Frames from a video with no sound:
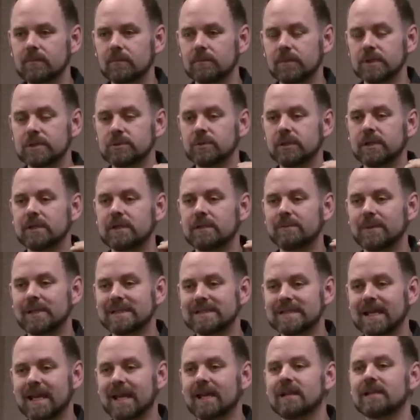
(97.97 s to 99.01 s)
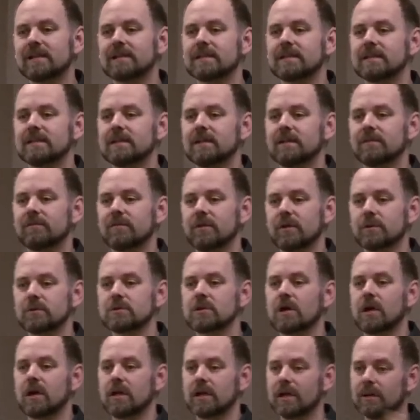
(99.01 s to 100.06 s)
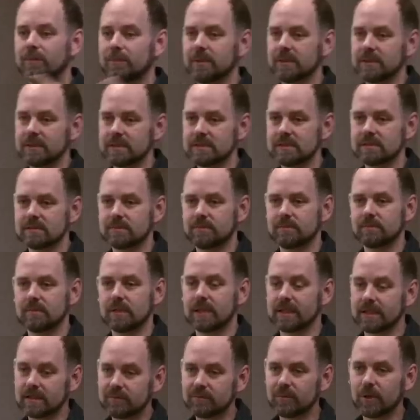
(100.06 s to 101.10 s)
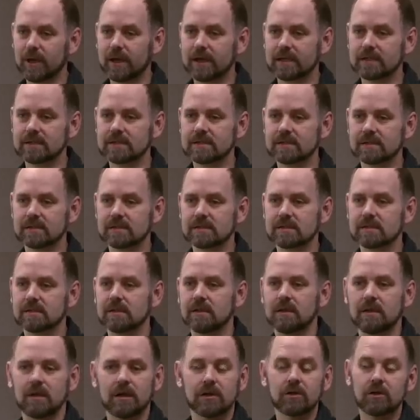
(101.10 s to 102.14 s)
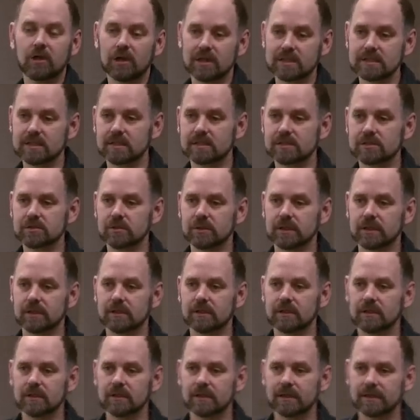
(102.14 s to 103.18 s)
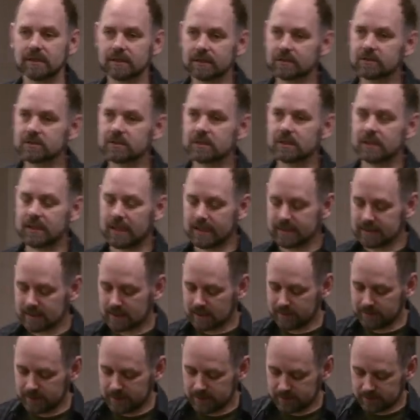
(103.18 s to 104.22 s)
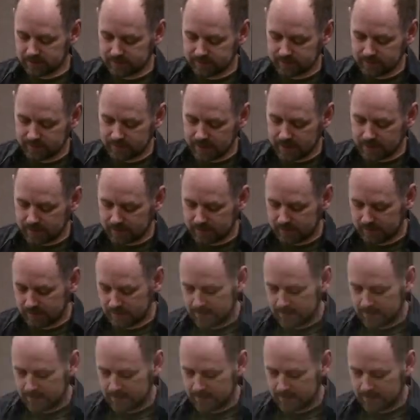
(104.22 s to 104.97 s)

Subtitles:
between the mentality of those caught up in these negative practices across history. And I think there's a lot that can be learned from that.